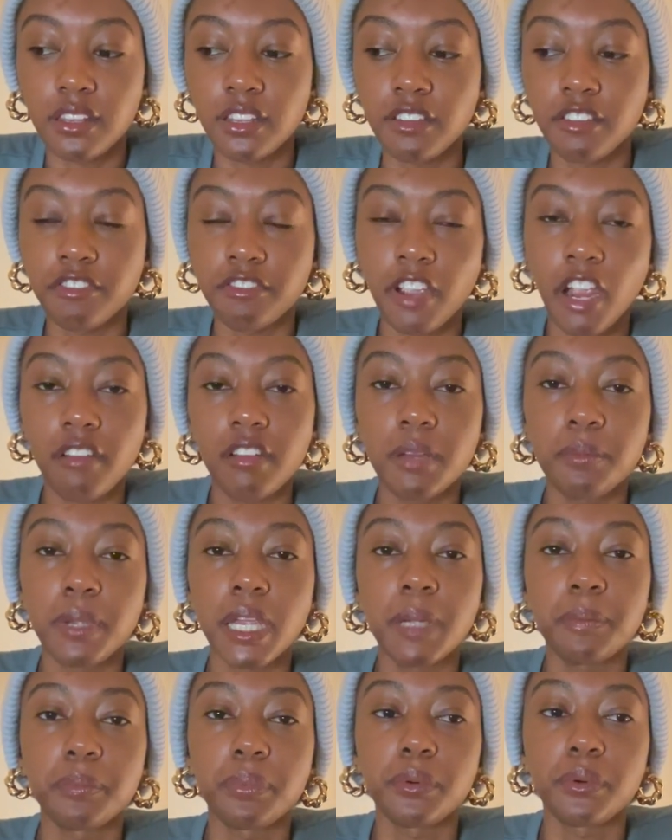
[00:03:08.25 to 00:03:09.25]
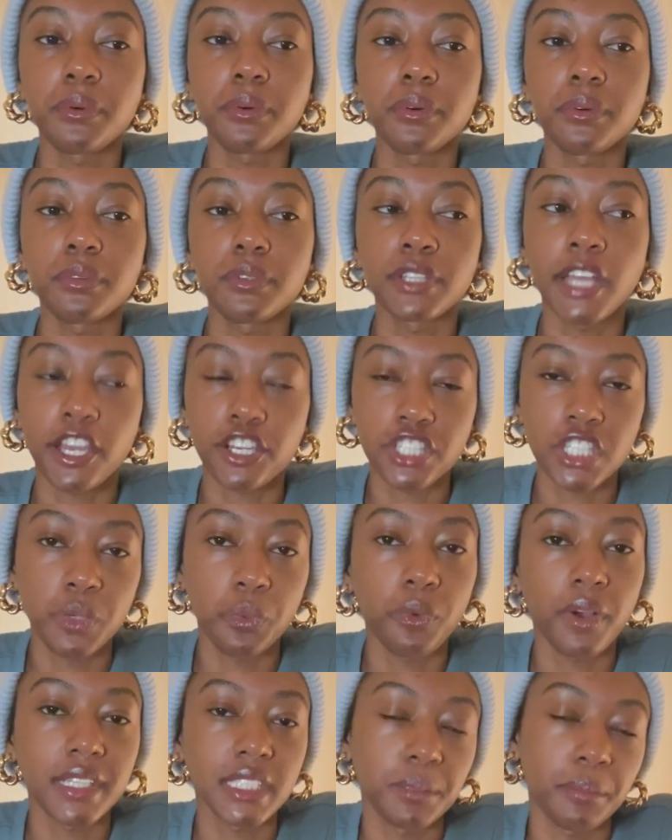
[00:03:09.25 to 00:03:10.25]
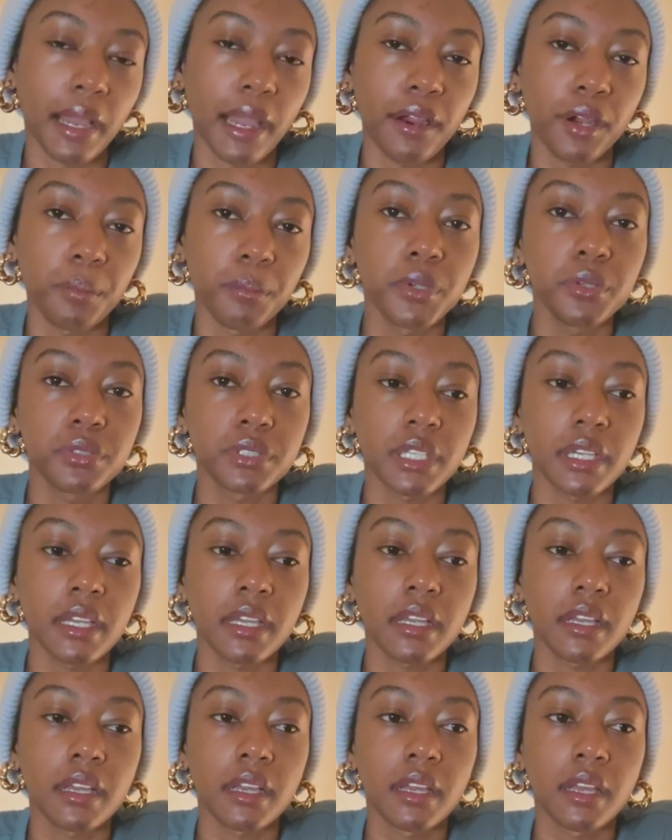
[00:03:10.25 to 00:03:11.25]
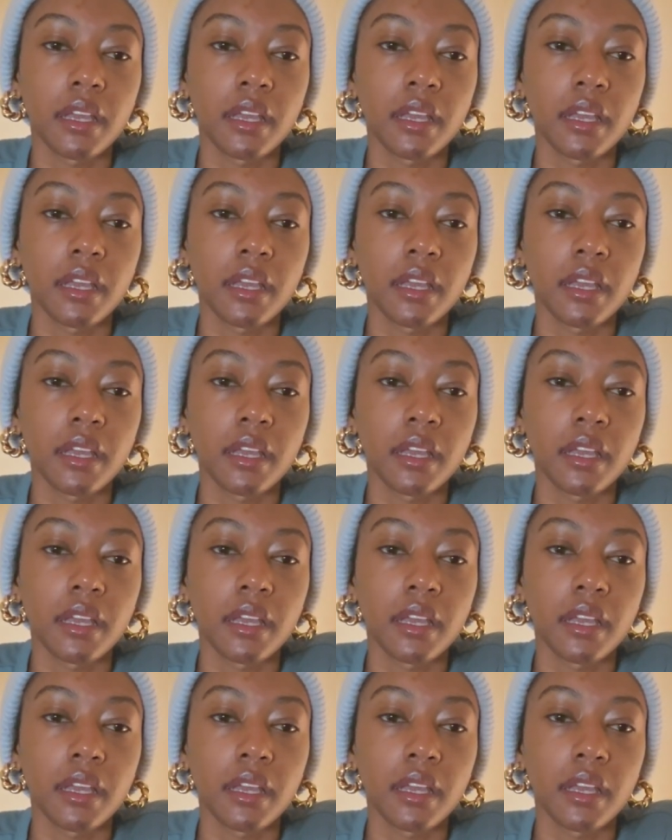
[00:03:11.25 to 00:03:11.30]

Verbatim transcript: the very people that she wants to buy her music.